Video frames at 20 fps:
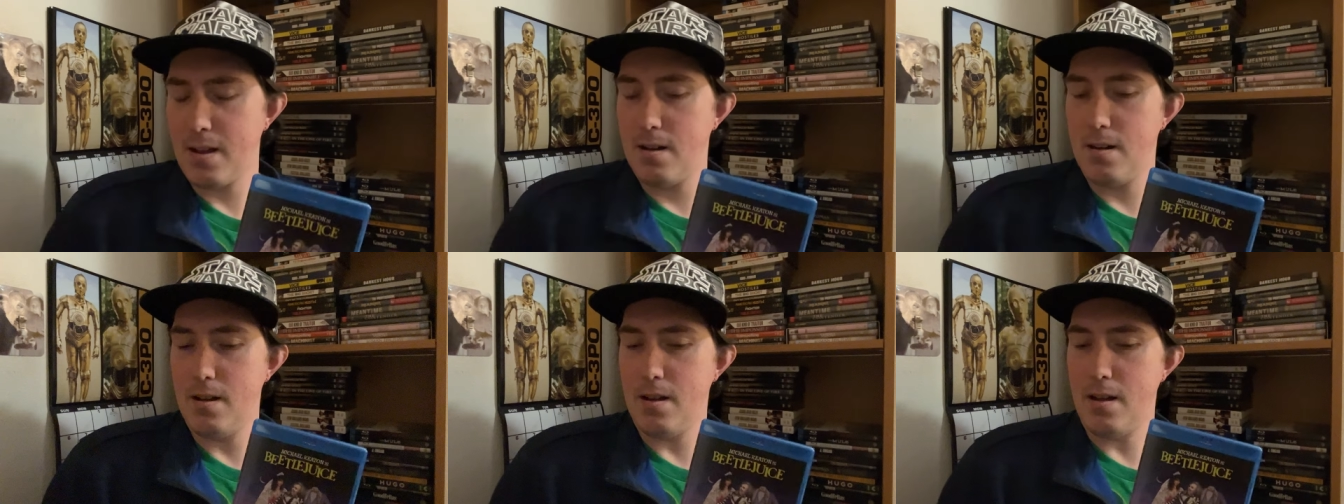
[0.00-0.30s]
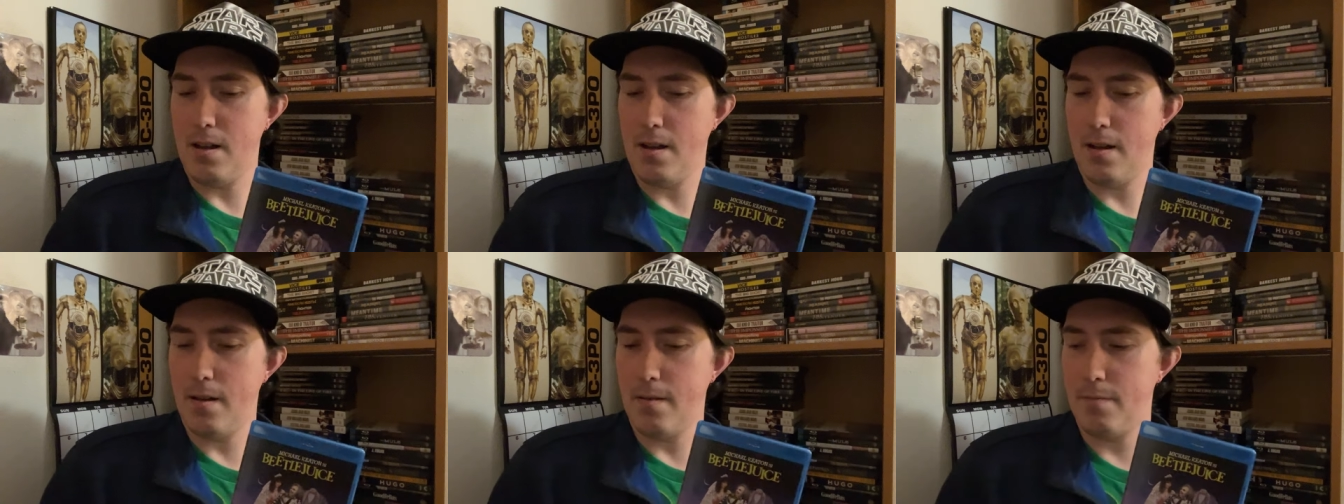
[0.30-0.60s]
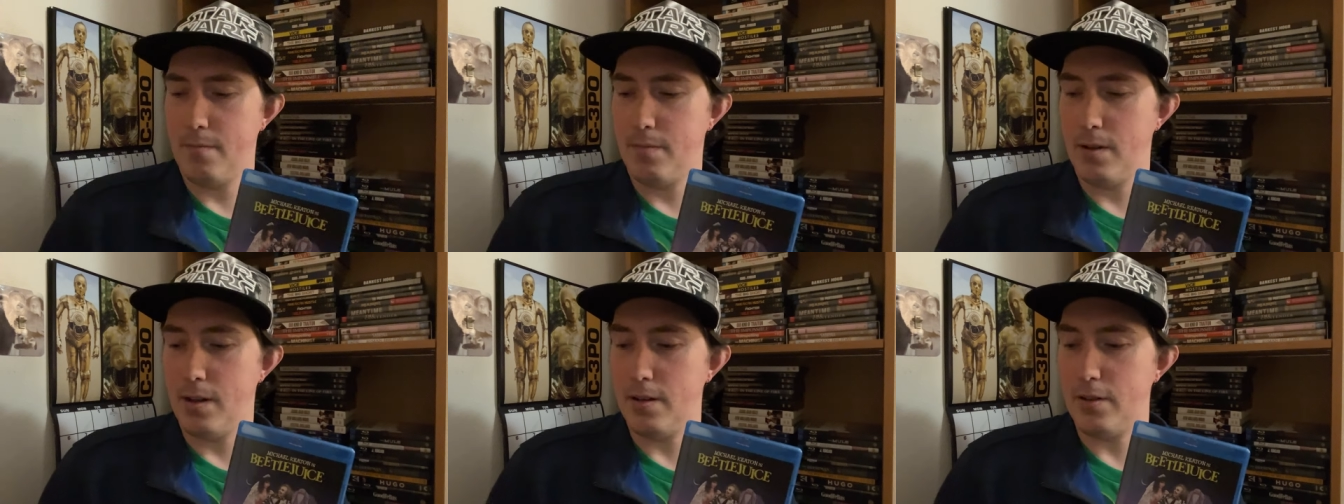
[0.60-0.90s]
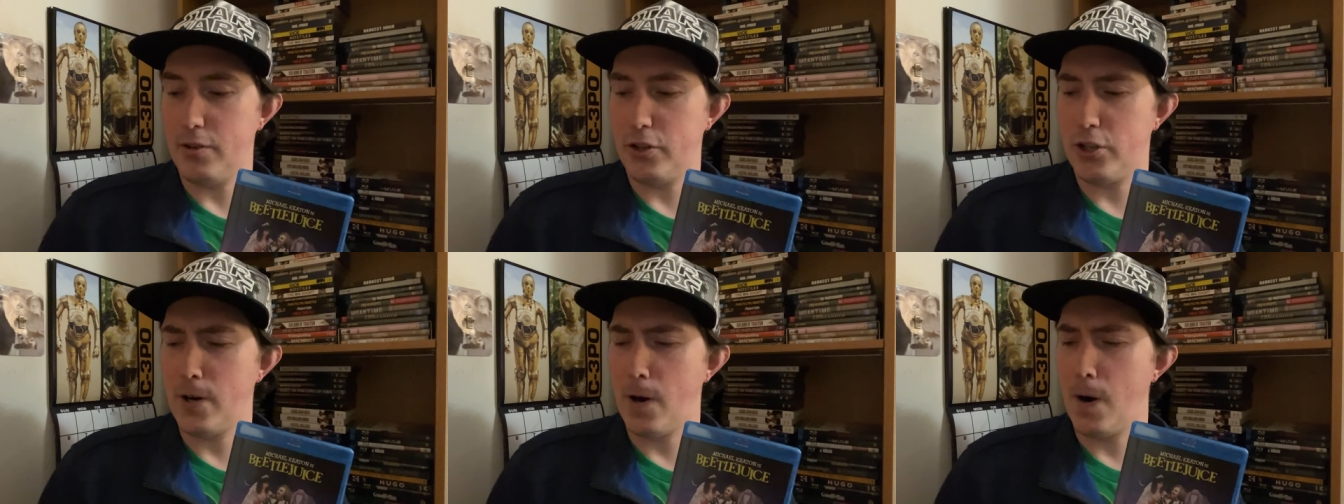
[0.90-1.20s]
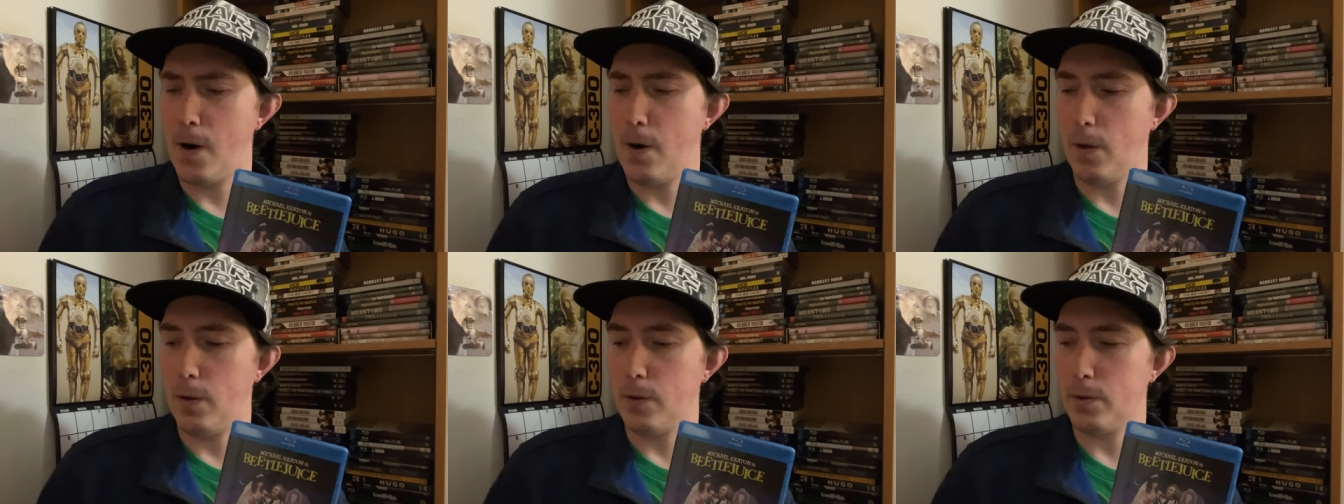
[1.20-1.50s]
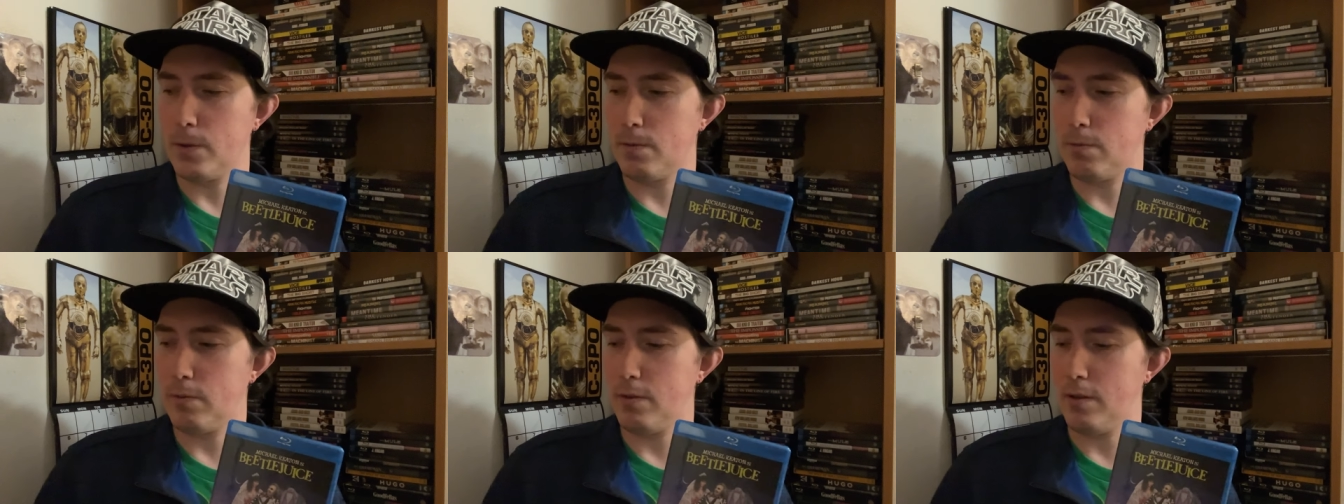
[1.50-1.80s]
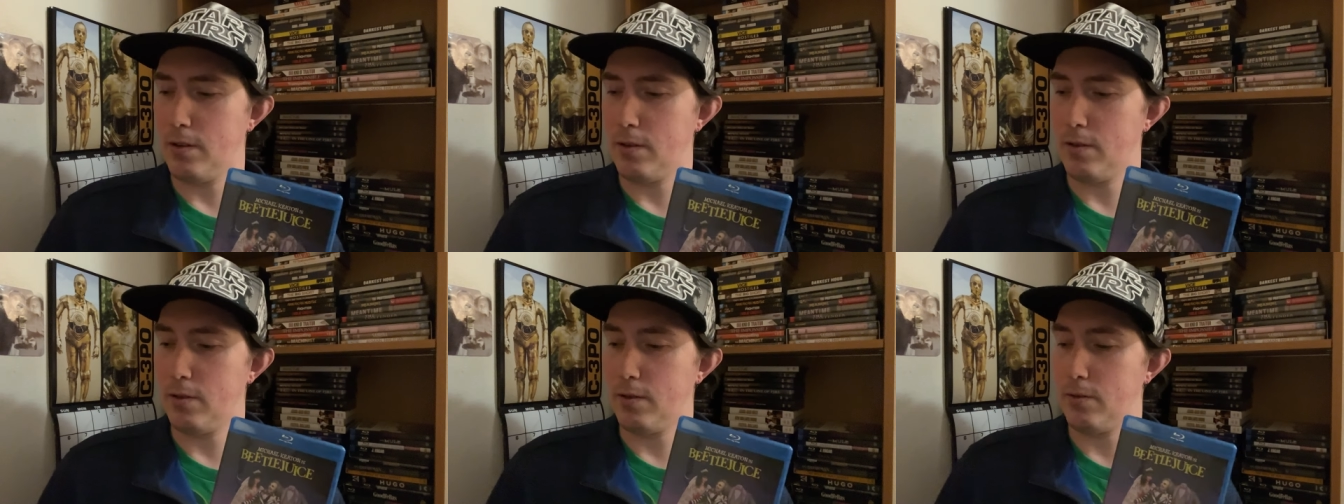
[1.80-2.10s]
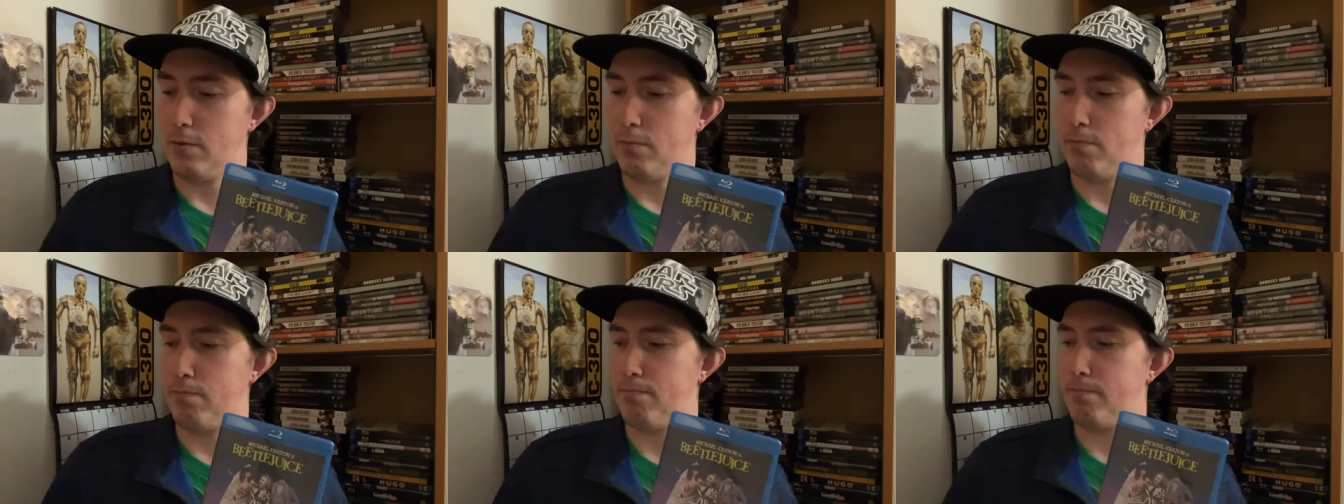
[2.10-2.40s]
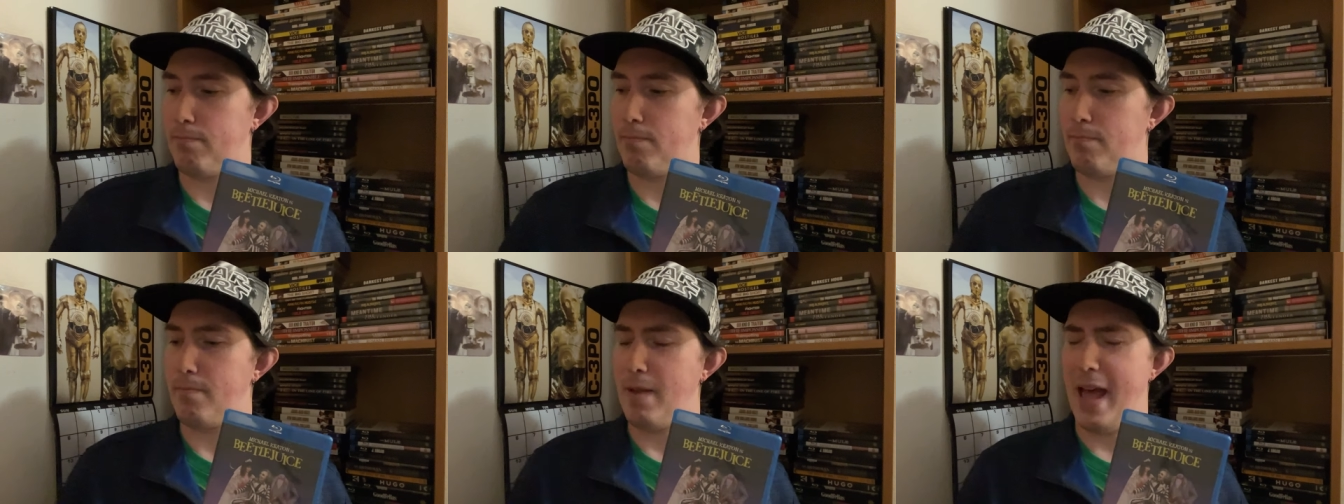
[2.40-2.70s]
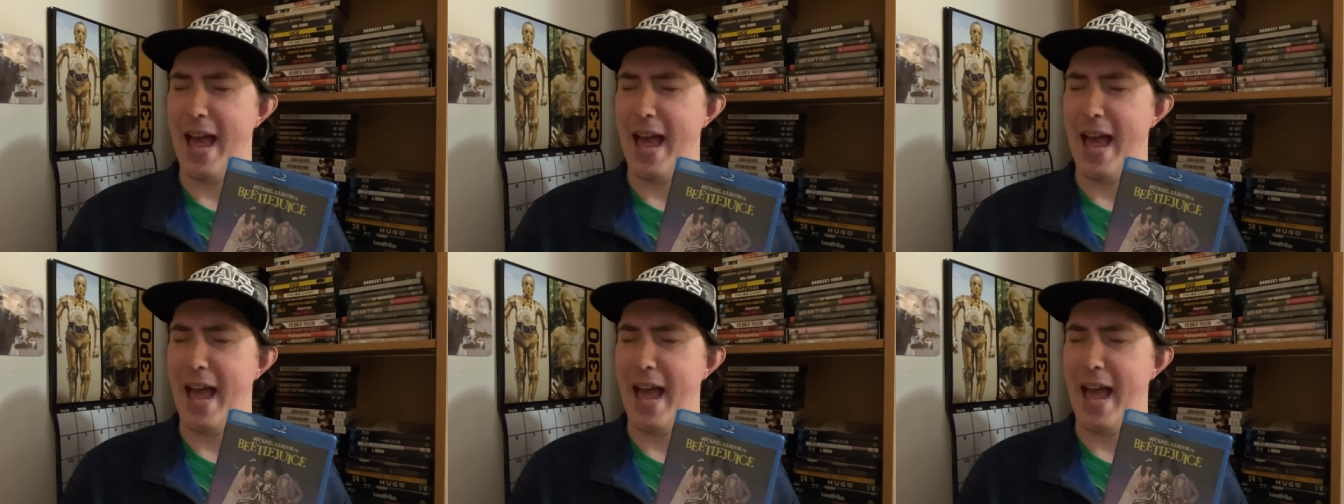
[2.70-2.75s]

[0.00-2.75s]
uh, uh, Charles uh,